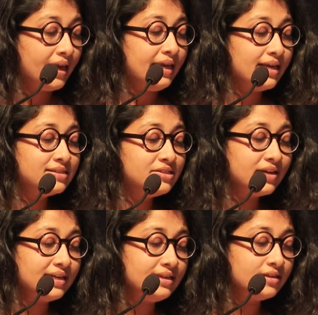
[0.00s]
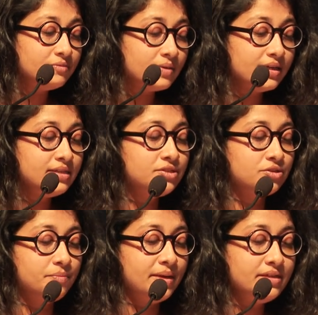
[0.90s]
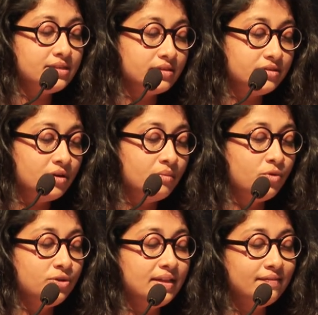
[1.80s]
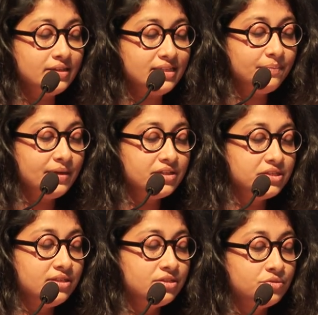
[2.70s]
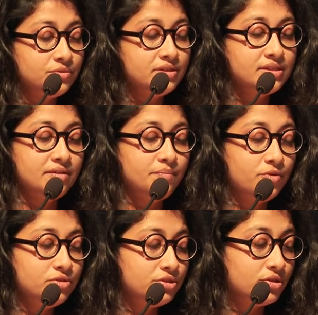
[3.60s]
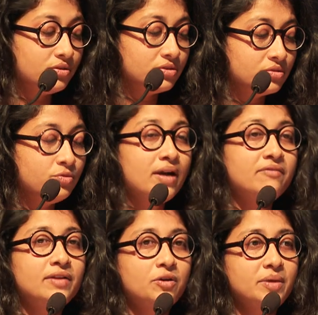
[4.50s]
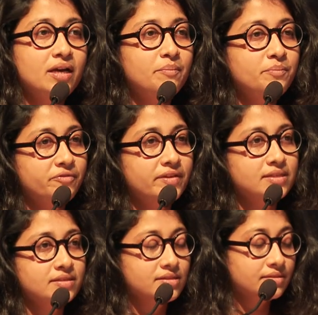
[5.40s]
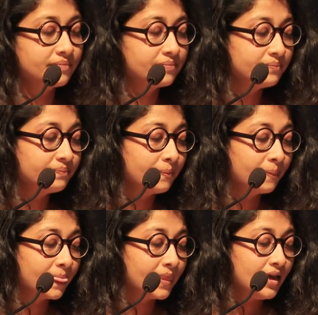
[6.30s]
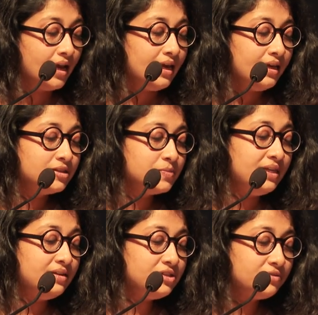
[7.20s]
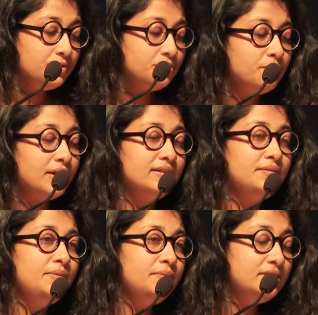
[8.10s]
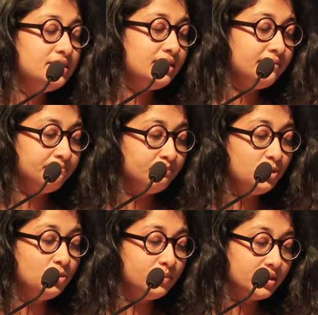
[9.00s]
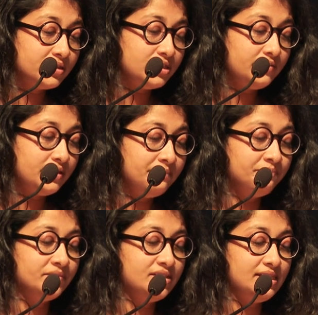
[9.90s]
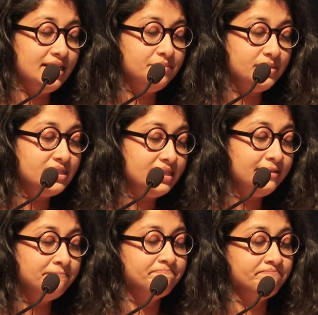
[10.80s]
He has directly advised or mentored more than 30 PhD students and postdocs who have now become professors. He has been interviewed by the BBC, Bloomberg TV, CNBC,